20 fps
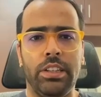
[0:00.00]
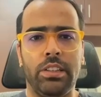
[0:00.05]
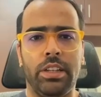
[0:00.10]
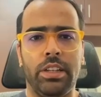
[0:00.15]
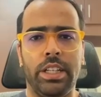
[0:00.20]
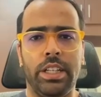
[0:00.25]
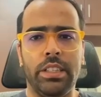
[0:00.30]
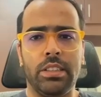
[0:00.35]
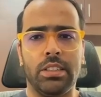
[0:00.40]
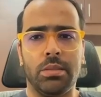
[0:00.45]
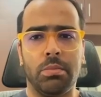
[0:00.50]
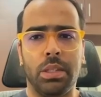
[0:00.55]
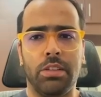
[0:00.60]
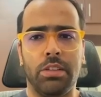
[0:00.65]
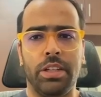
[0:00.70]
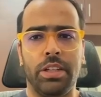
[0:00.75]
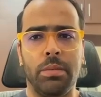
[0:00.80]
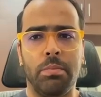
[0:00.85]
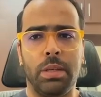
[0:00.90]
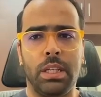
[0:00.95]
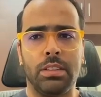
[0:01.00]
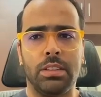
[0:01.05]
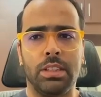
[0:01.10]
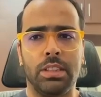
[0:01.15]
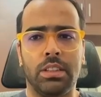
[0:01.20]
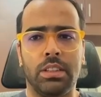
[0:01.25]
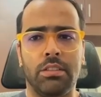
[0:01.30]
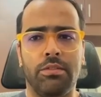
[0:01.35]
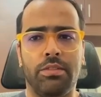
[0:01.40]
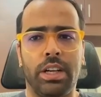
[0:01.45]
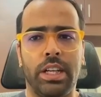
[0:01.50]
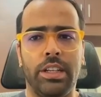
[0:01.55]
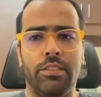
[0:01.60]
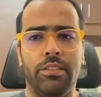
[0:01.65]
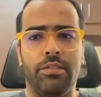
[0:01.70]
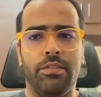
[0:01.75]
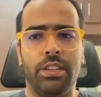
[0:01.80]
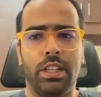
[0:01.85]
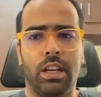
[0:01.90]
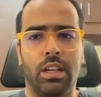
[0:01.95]
threads, but we are passing the
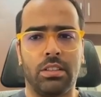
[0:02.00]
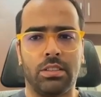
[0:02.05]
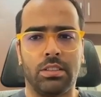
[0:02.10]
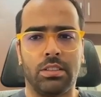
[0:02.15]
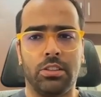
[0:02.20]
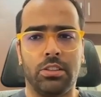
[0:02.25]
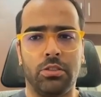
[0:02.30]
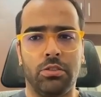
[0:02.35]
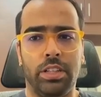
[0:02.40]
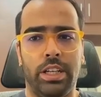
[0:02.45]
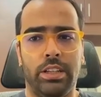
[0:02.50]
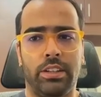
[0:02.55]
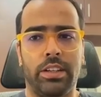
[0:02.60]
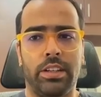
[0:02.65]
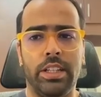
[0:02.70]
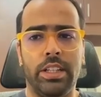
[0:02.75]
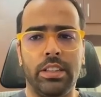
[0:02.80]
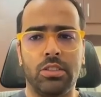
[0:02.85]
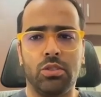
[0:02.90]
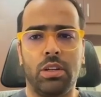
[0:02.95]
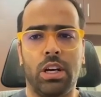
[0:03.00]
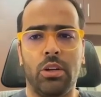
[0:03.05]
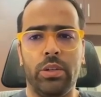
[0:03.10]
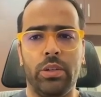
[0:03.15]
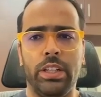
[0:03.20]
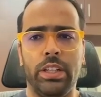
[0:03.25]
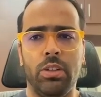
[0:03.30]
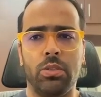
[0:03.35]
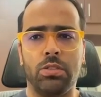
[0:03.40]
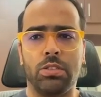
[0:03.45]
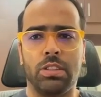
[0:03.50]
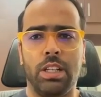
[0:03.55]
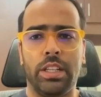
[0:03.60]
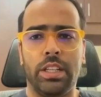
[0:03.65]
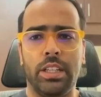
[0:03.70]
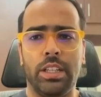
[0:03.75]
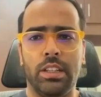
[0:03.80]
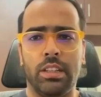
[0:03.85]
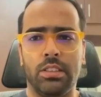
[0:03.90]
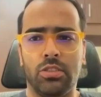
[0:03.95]
5 tasks to that, right? So how it looks
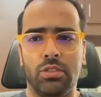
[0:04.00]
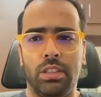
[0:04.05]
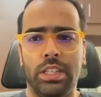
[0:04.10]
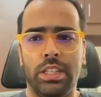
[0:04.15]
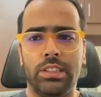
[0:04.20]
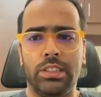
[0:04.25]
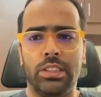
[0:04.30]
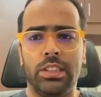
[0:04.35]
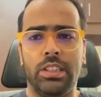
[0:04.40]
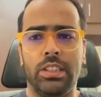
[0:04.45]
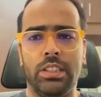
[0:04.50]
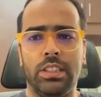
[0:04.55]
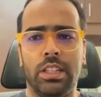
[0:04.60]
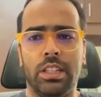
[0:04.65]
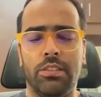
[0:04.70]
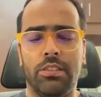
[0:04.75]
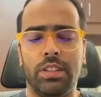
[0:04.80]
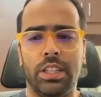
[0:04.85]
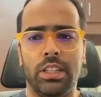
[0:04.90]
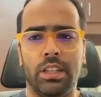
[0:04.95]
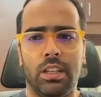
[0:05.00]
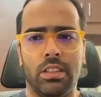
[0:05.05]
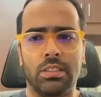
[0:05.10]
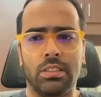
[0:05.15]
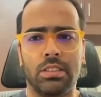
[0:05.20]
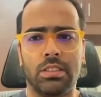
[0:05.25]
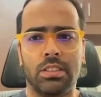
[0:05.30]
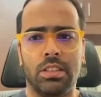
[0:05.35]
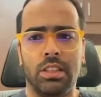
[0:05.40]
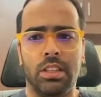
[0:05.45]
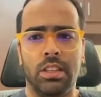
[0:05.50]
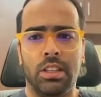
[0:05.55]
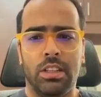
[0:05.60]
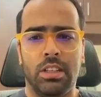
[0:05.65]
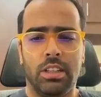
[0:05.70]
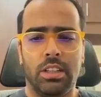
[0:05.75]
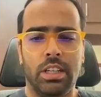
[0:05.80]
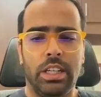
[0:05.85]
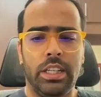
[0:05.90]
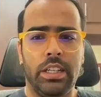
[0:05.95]
like, so let's say these are our tasks,
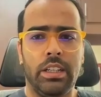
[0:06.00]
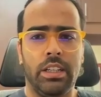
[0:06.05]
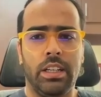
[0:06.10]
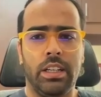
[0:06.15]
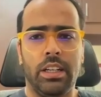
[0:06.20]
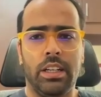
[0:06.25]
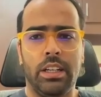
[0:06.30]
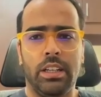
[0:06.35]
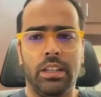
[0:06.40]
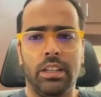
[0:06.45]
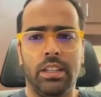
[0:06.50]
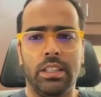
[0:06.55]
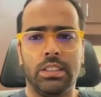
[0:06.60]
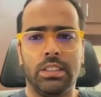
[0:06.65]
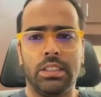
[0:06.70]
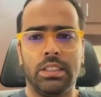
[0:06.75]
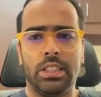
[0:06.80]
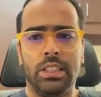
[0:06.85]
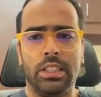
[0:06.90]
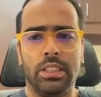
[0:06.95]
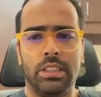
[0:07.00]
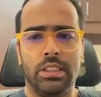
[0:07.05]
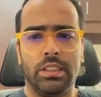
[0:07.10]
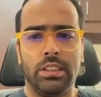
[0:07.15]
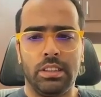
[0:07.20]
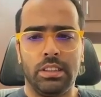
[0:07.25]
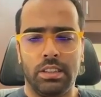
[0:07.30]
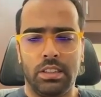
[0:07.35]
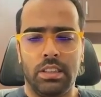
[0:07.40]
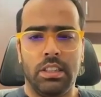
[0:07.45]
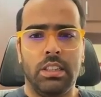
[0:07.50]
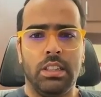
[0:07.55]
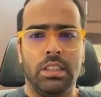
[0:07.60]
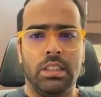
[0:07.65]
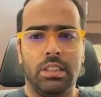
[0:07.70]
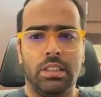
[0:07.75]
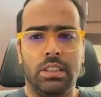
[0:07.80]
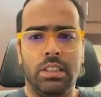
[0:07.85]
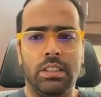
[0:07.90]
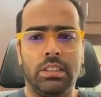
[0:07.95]
right? And let's say
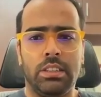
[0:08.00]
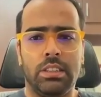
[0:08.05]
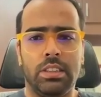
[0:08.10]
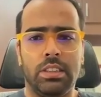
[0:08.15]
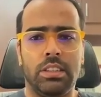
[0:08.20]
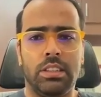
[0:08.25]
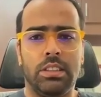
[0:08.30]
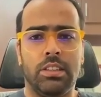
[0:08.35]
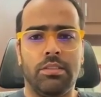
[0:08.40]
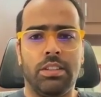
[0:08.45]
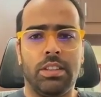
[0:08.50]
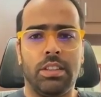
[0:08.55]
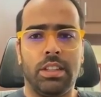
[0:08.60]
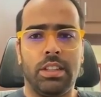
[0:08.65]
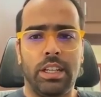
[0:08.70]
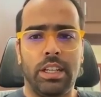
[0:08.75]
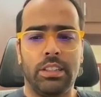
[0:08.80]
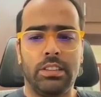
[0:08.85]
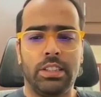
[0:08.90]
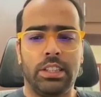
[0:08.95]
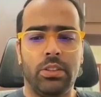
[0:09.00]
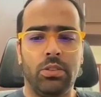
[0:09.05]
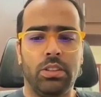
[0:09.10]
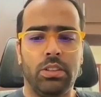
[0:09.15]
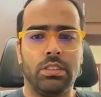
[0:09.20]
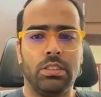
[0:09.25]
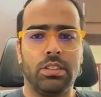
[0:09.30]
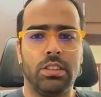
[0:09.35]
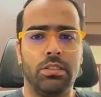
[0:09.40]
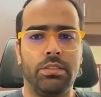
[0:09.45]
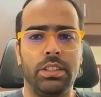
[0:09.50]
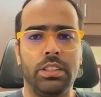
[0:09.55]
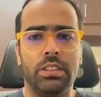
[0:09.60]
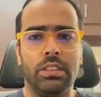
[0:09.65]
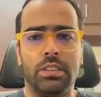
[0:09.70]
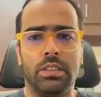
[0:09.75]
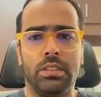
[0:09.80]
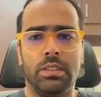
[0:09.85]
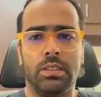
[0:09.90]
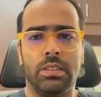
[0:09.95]
this is our executor
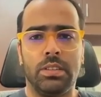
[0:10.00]
service.